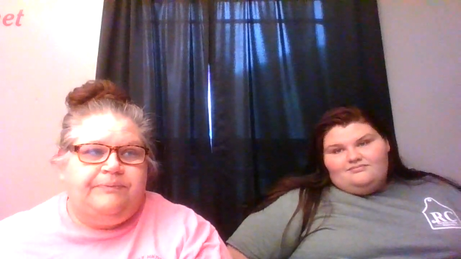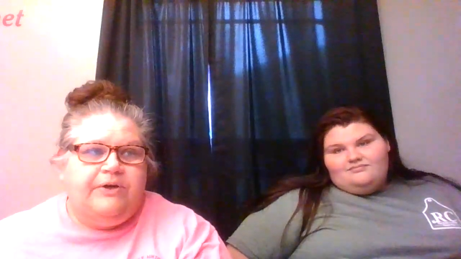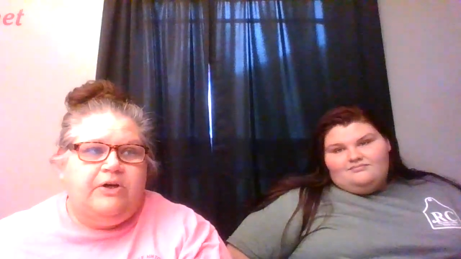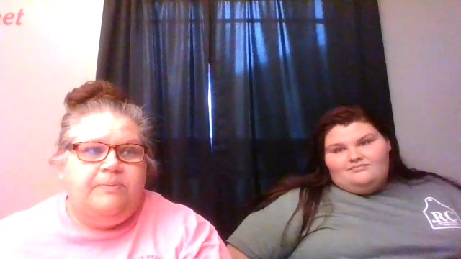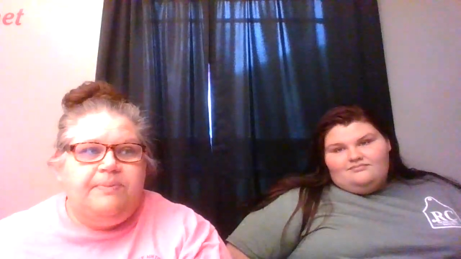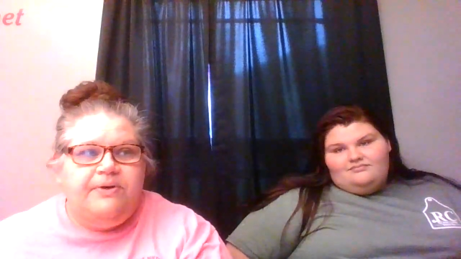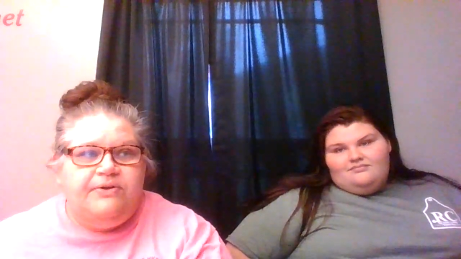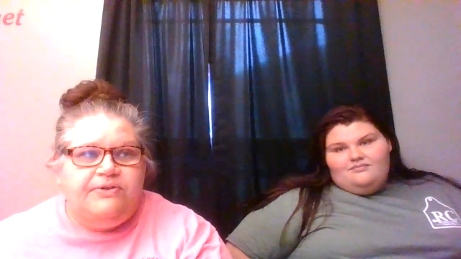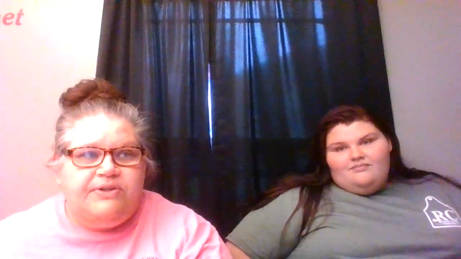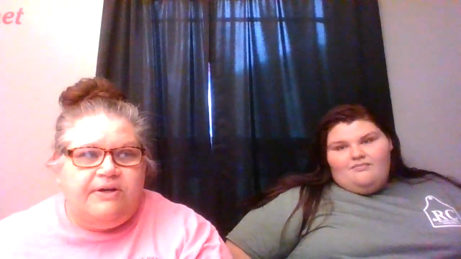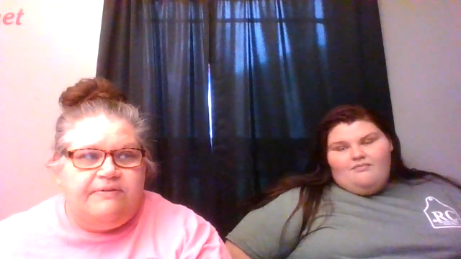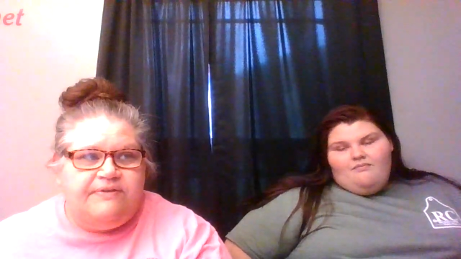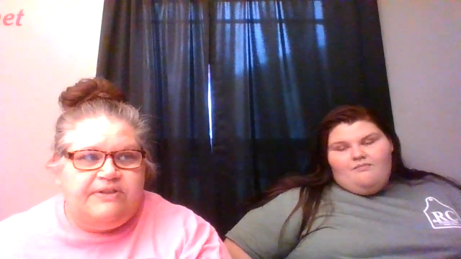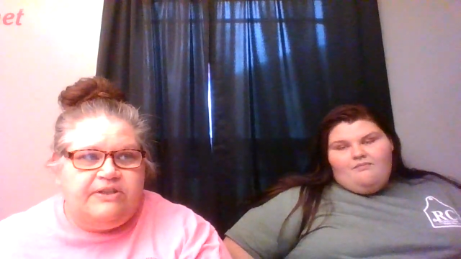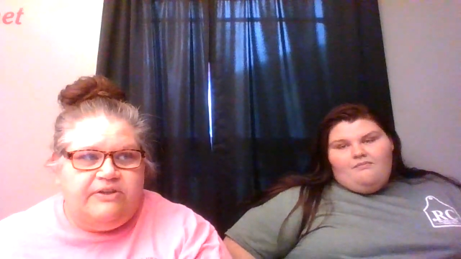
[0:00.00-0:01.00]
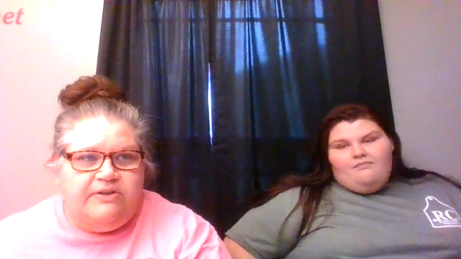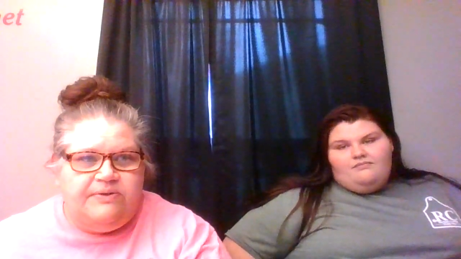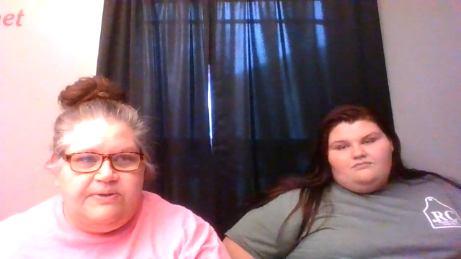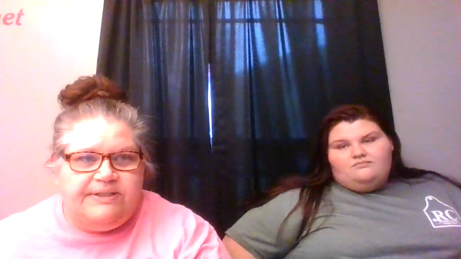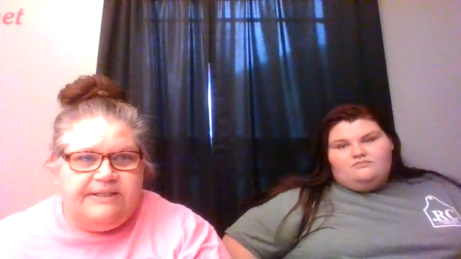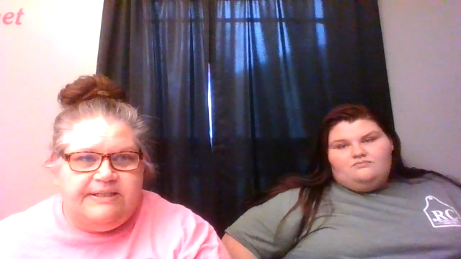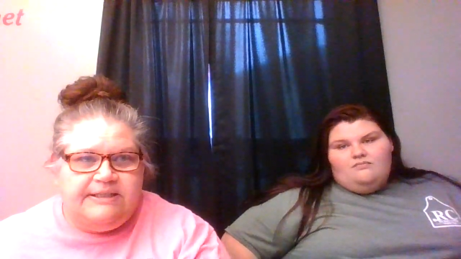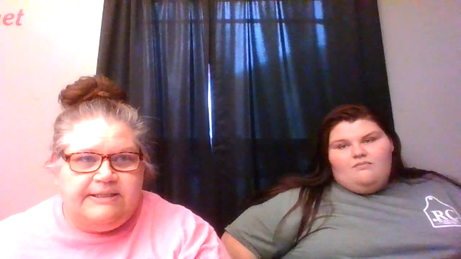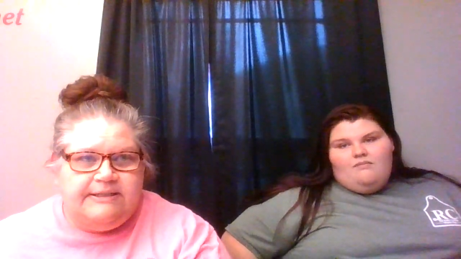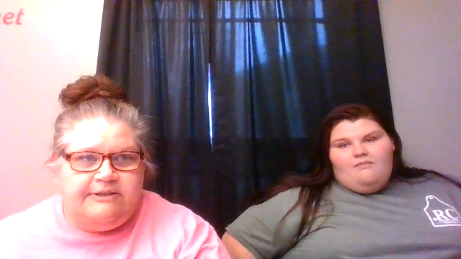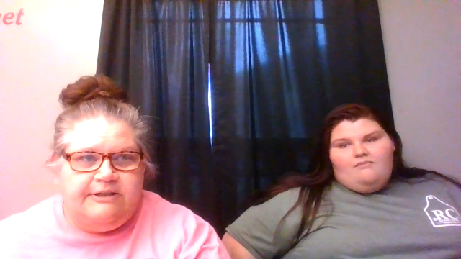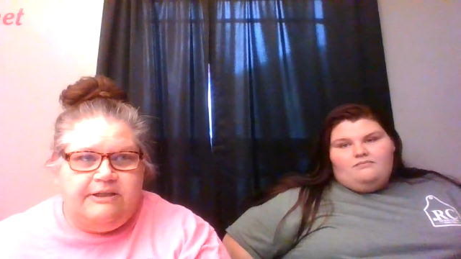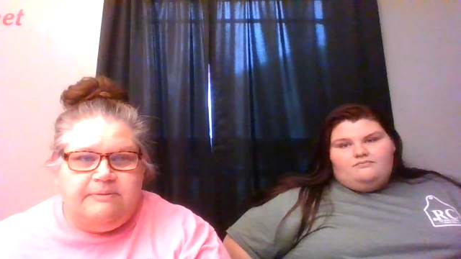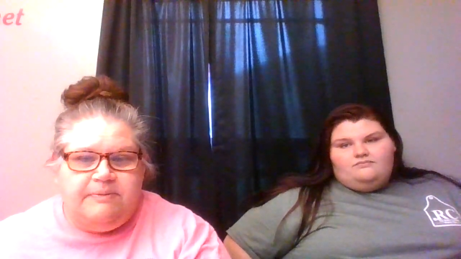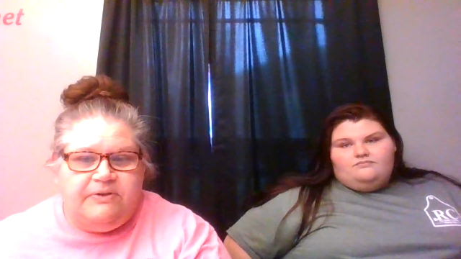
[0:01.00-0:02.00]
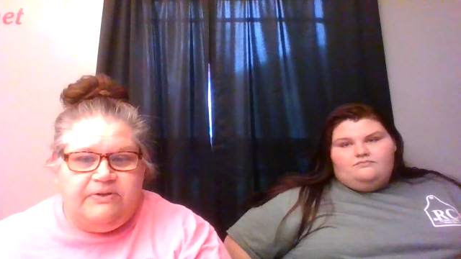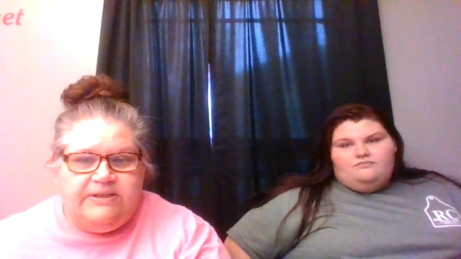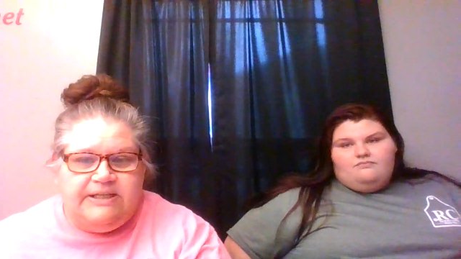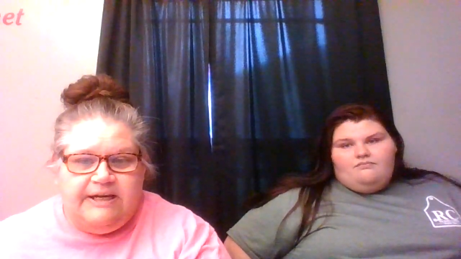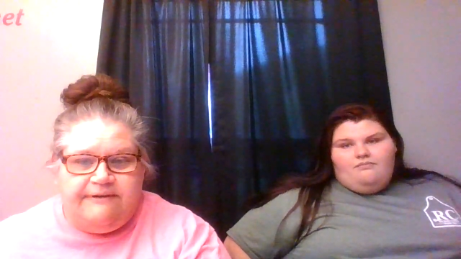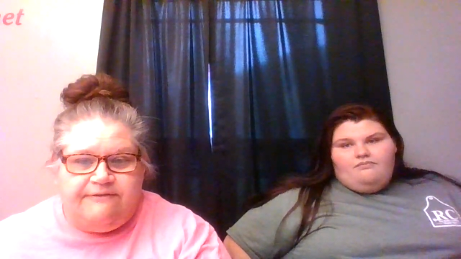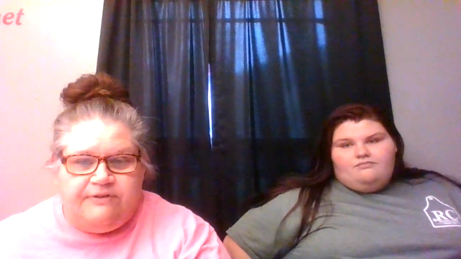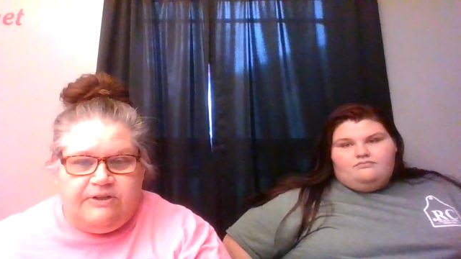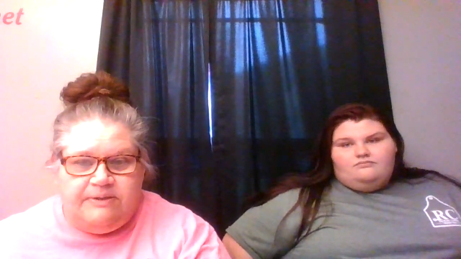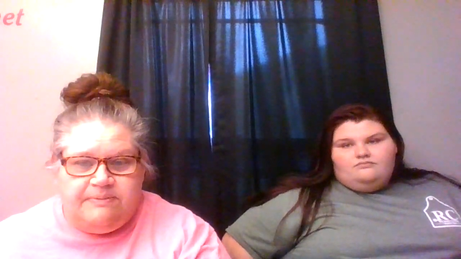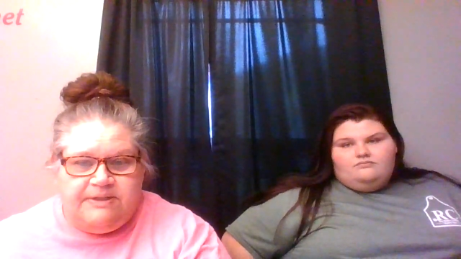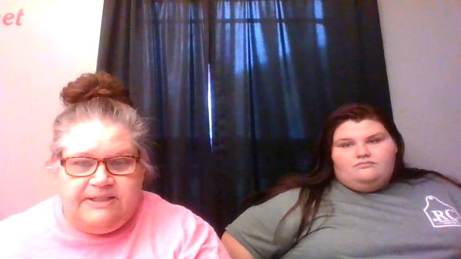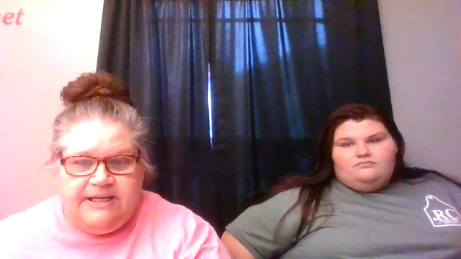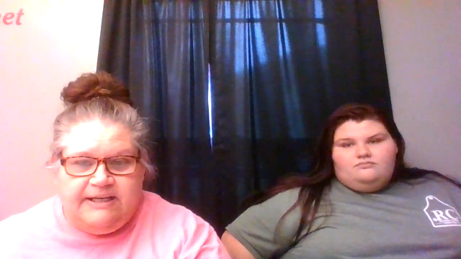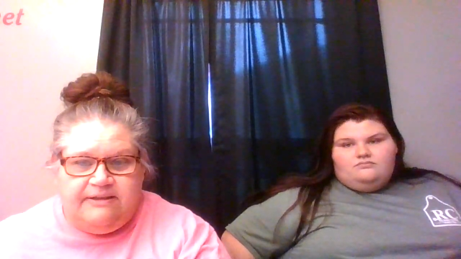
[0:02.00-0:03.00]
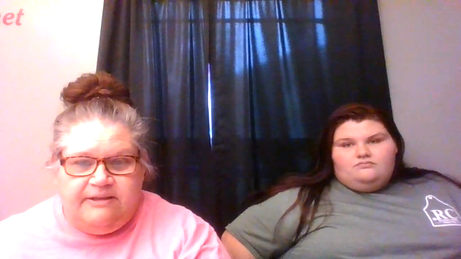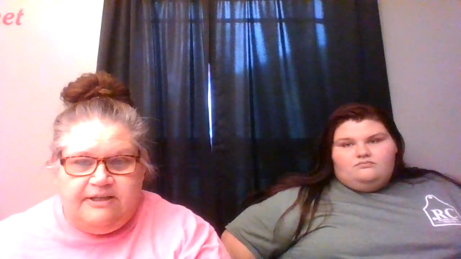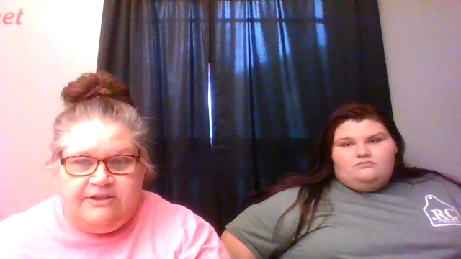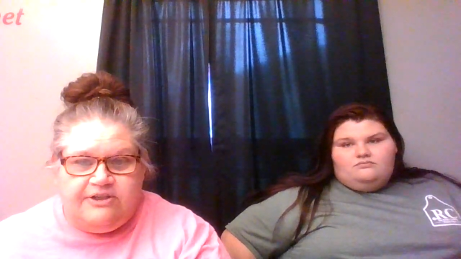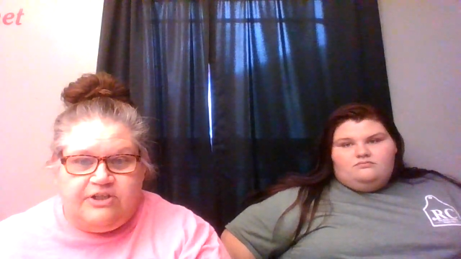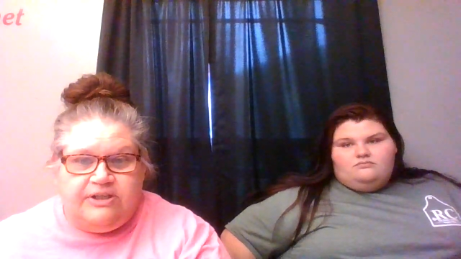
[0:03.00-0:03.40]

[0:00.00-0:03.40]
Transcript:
Speaker 1: our post office closes in the middle of the day for them to take lunch,